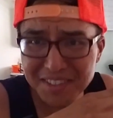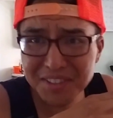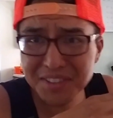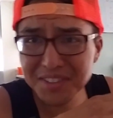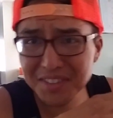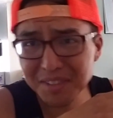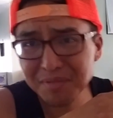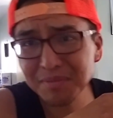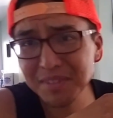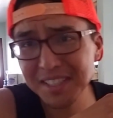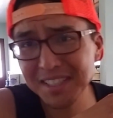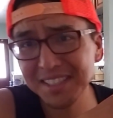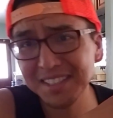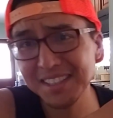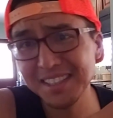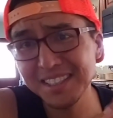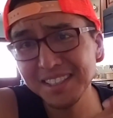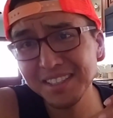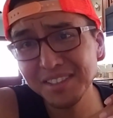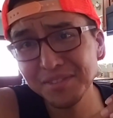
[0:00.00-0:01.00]
something to
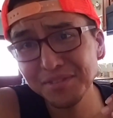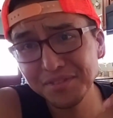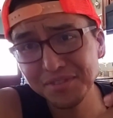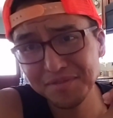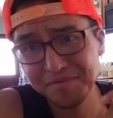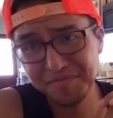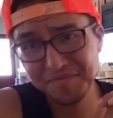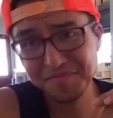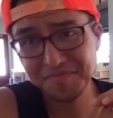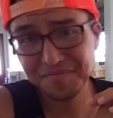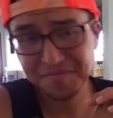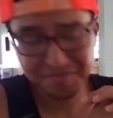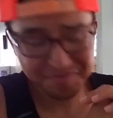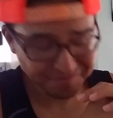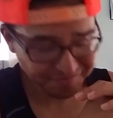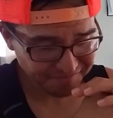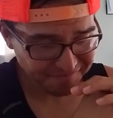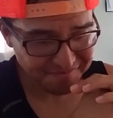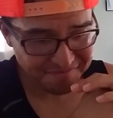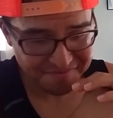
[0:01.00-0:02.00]
live,
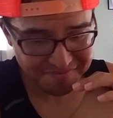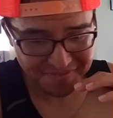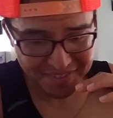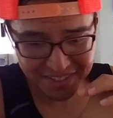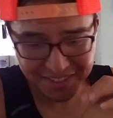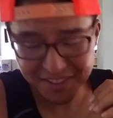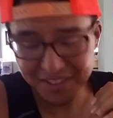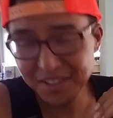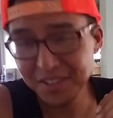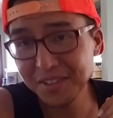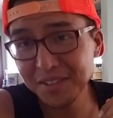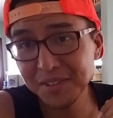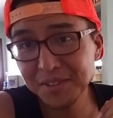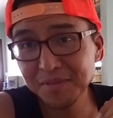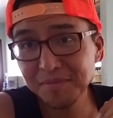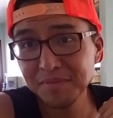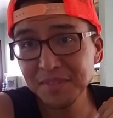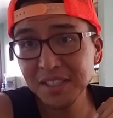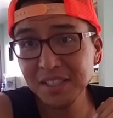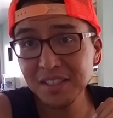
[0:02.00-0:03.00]
you know,
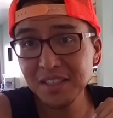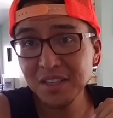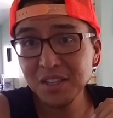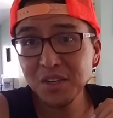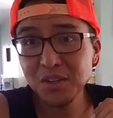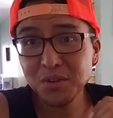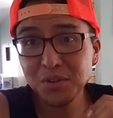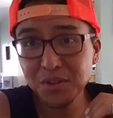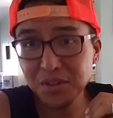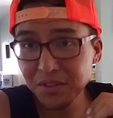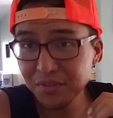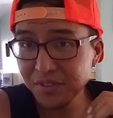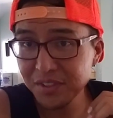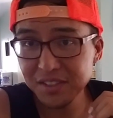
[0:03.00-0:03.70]
or if